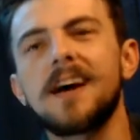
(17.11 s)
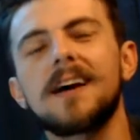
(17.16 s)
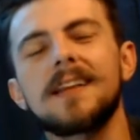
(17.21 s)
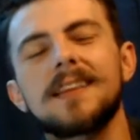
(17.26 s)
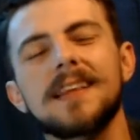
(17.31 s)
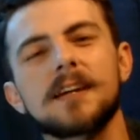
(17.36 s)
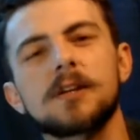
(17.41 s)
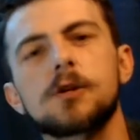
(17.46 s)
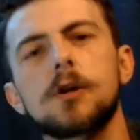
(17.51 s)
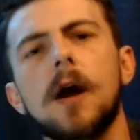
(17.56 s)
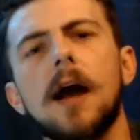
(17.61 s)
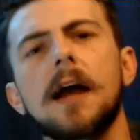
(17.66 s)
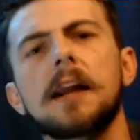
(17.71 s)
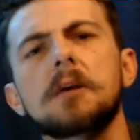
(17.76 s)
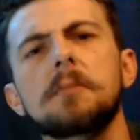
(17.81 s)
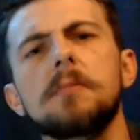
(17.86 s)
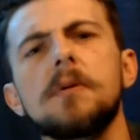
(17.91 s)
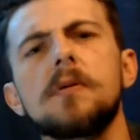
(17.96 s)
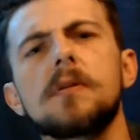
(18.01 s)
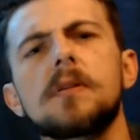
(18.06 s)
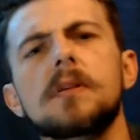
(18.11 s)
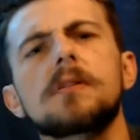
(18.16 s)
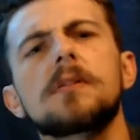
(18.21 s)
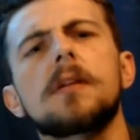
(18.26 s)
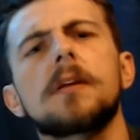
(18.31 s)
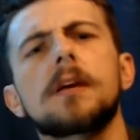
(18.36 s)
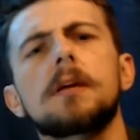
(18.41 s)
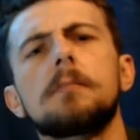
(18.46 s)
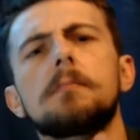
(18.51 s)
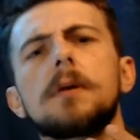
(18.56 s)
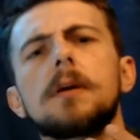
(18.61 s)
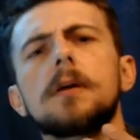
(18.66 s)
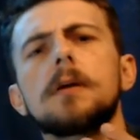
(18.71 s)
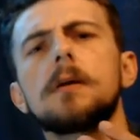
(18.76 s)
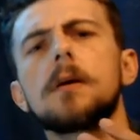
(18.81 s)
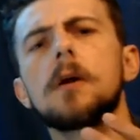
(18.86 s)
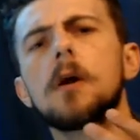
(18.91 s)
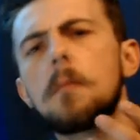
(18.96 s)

electronic music so they can be